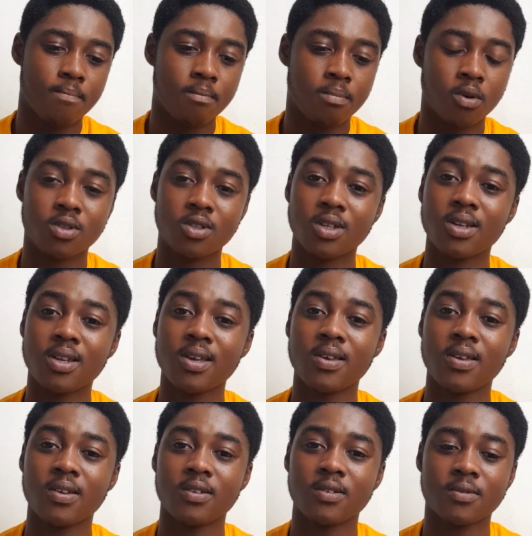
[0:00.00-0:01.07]
But
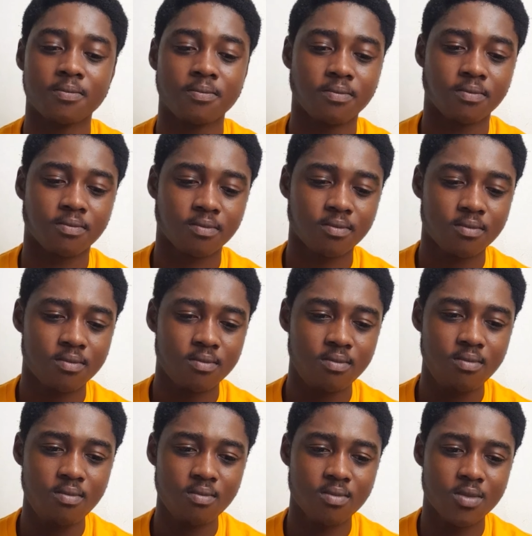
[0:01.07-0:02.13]
today,
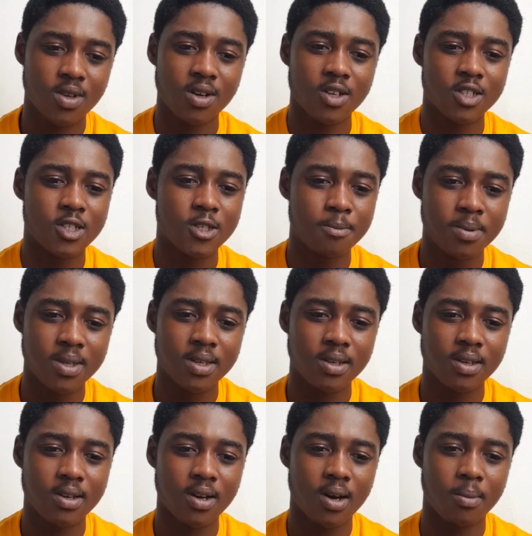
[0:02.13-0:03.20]
I'm going to
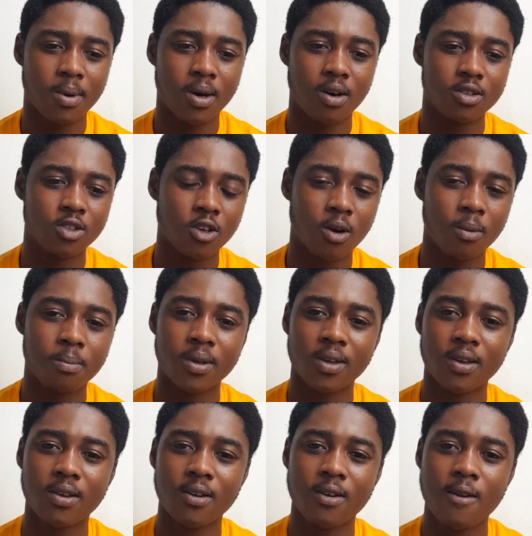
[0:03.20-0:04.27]
speak about a
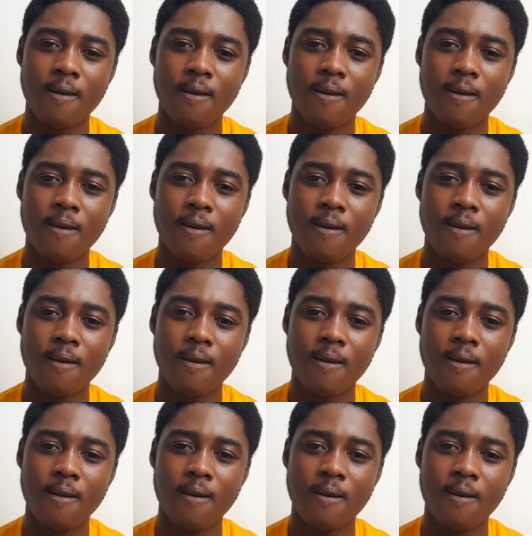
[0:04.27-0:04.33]
topic.